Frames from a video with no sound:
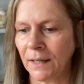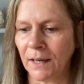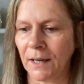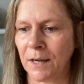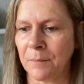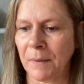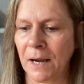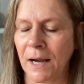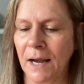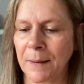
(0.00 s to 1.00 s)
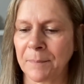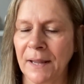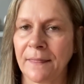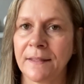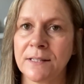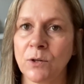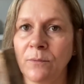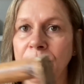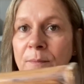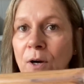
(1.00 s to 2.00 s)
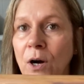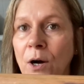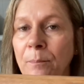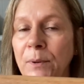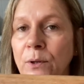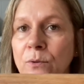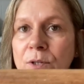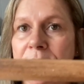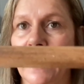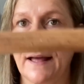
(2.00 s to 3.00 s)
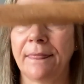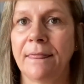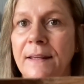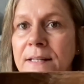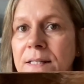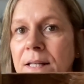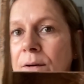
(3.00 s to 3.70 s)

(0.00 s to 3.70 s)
I picked this up from a car boot, and this